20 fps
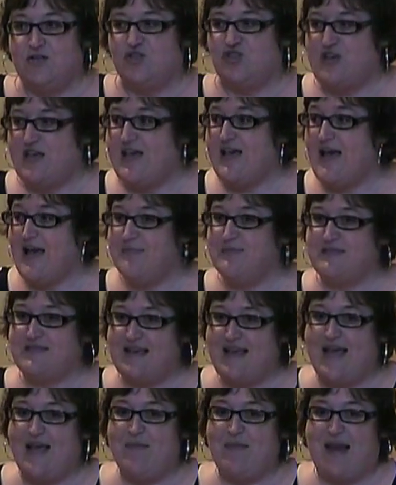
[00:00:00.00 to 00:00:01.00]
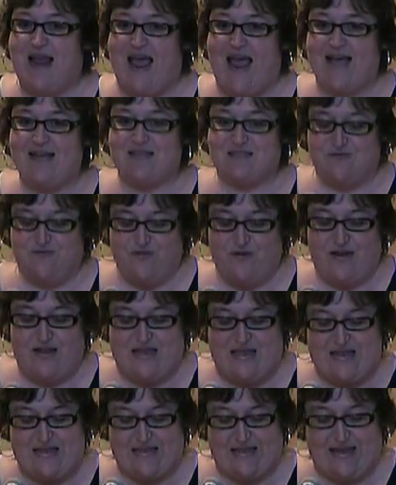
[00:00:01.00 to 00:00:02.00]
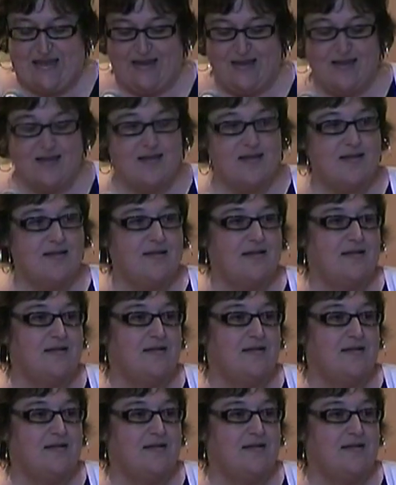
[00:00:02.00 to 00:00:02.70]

She comes to him and asks for healing,